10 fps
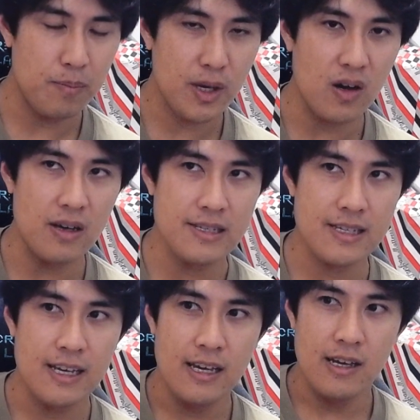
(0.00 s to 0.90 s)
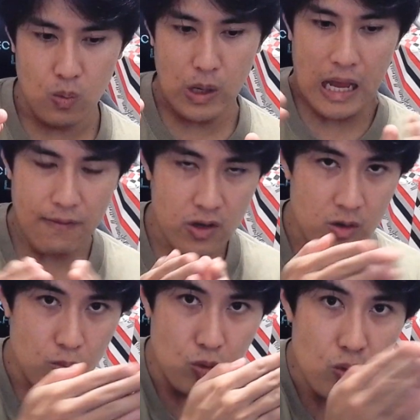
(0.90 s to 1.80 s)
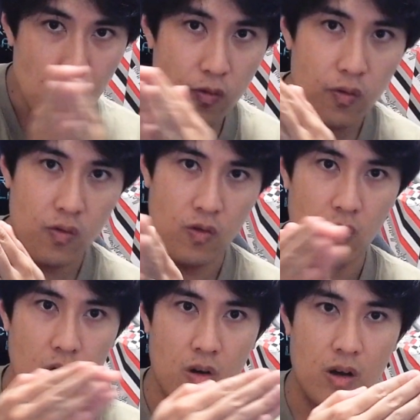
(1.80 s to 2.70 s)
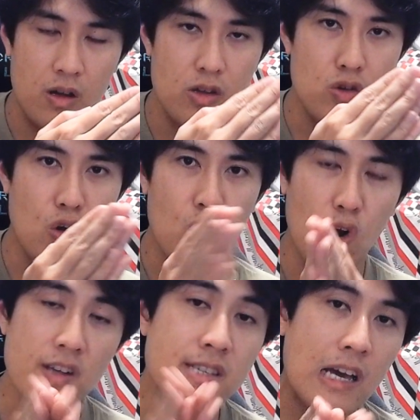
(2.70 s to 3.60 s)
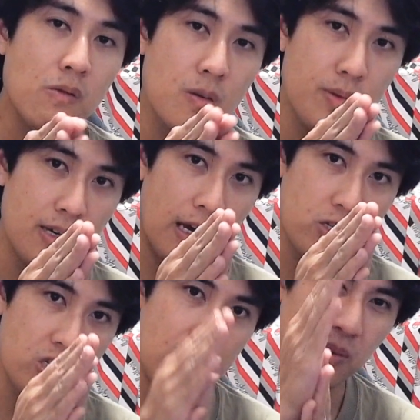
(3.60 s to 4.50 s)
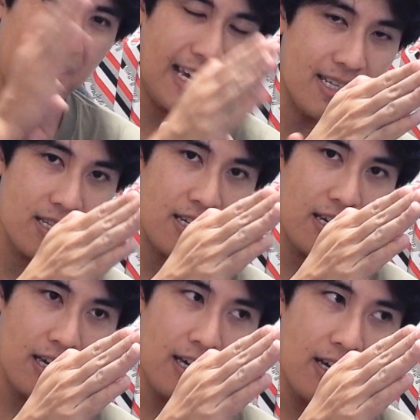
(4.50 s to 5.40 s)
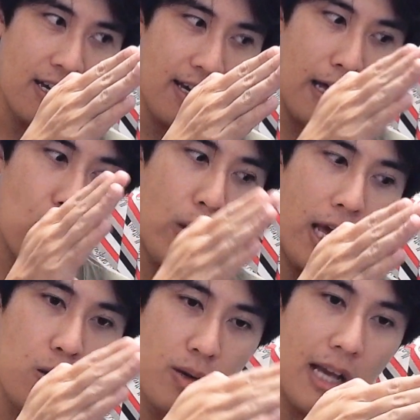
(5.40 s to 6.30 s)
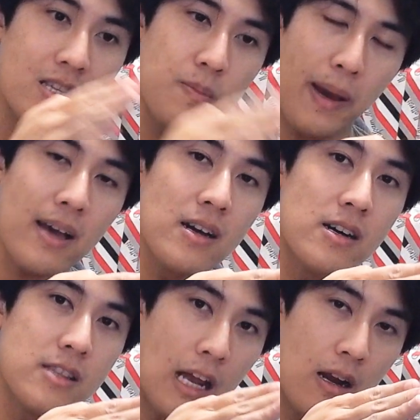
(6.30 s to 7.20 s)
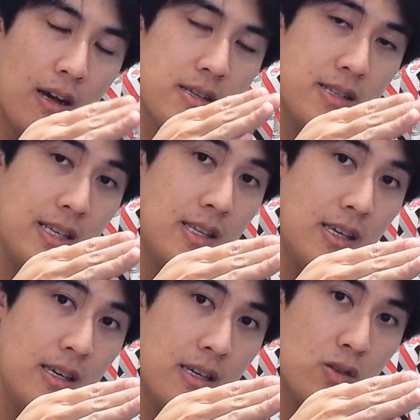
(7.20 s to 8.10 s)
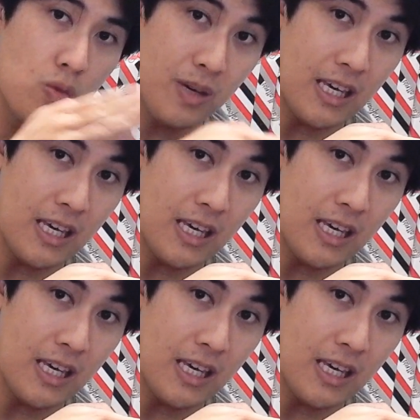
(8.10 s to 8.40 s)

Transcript: because wherever you move, your crosshair will be actually placed at where you would expect a CT to be.